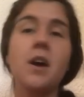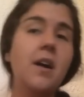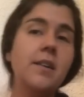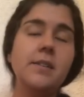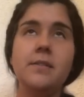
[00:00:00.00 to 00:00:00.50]

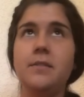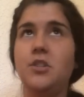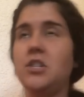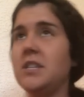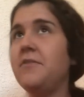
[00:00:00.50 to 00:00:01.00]
not
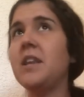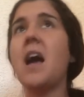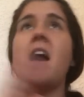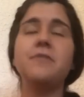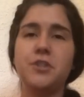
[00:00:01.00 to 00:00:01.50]
just even
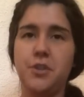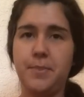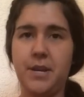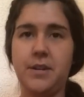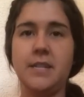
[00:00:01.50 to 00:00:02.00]
after the
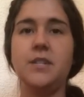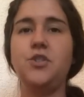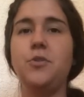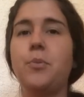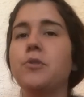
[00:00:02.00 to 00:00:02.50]

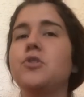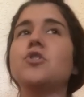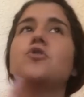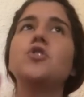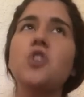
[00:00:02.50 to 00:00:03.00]
Pyrenees, you
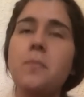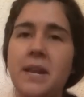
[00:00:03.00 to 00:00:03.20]
approach so